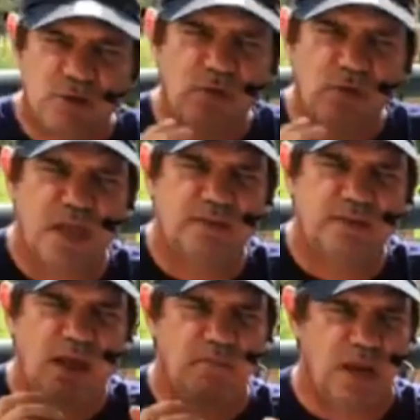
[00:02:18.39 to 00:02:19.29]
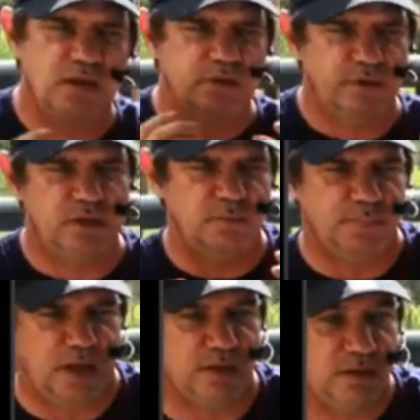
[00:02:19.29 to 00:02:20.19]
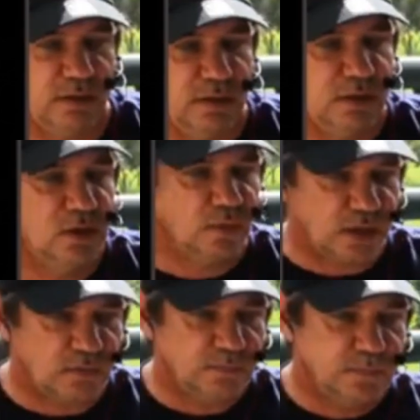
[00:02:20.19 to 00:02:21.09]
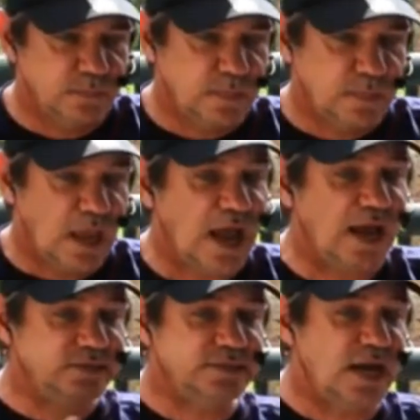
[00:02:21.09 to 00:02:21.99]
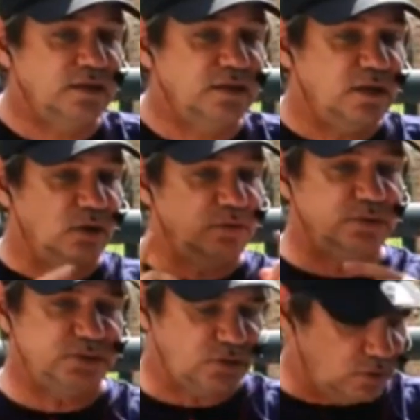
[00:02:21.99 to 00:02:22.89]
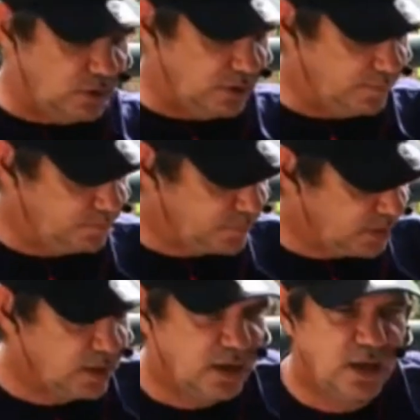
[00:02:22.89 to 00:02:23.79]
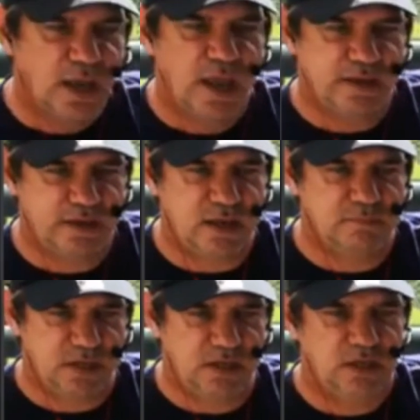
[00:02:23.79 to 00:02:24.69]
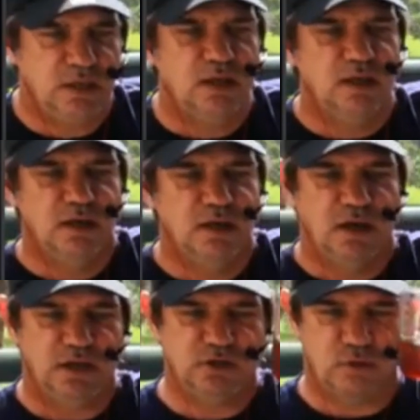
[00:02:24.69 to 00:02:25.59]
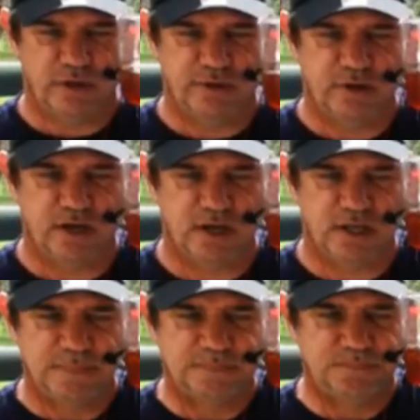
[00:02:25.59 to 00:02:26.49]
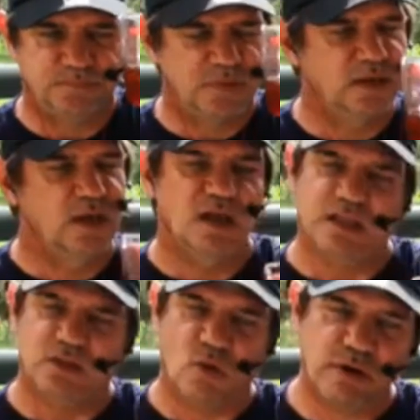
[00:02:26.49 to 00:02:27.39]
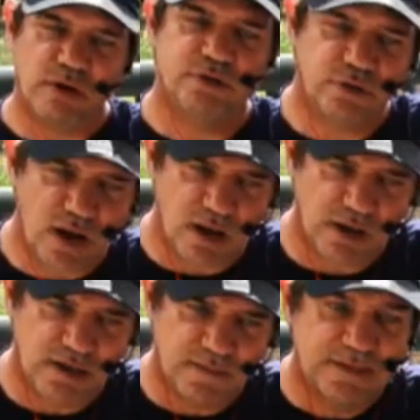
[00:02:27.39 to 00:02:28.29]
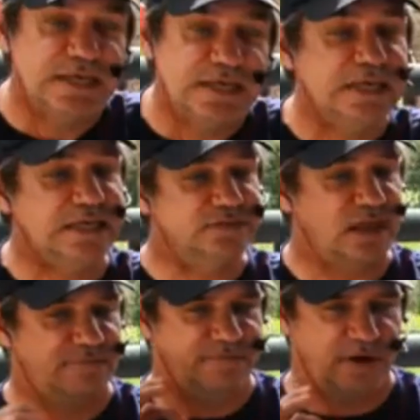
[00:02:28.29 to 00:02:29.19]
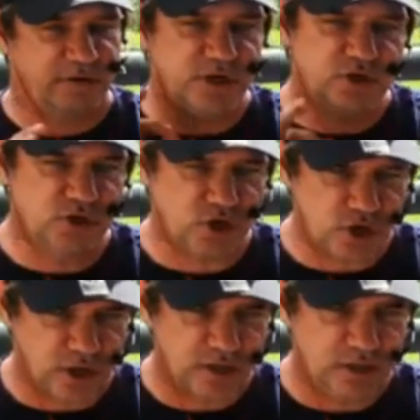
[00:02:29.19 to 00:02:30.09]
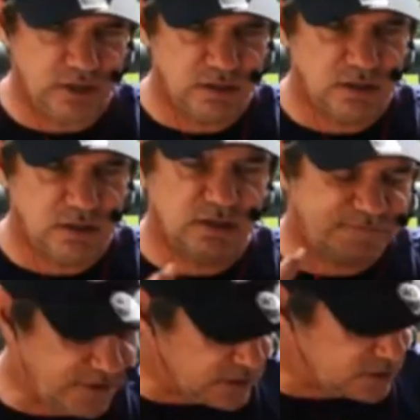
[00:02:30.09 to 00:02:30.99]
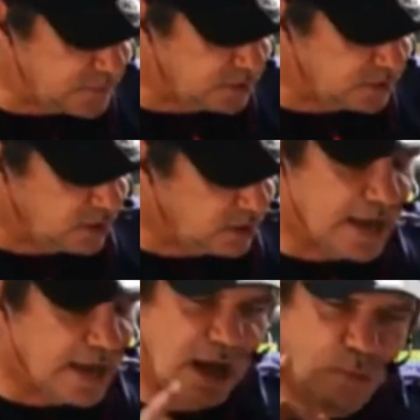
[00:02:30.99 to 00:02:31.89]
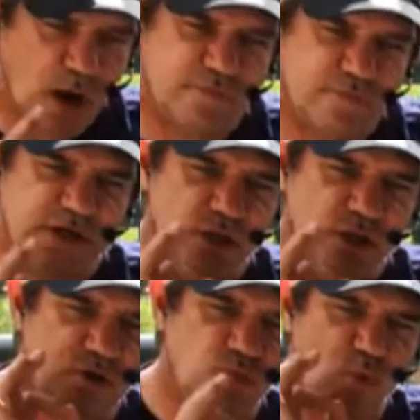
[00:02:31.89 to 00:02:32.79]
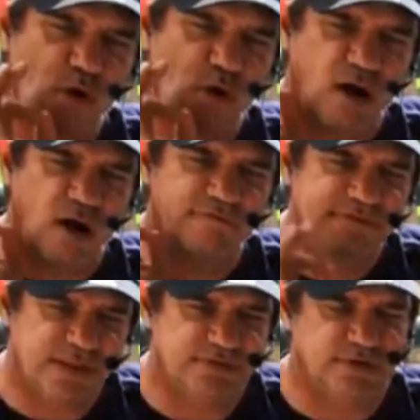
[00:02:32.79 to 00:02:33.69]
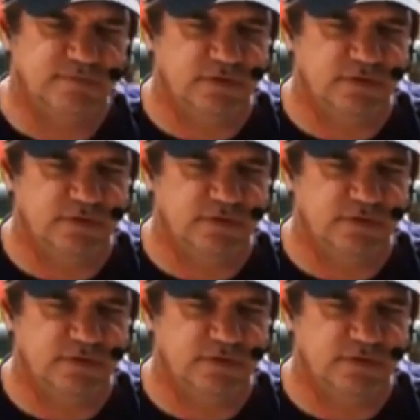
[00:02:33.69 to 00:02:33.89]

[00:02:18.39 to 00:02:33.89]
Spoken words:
I make that main ingredient better? Well, I decided to go to the store and get me a Torrey Krug. Torrey Krug is a very good defenseman. However, he's a little more offensive.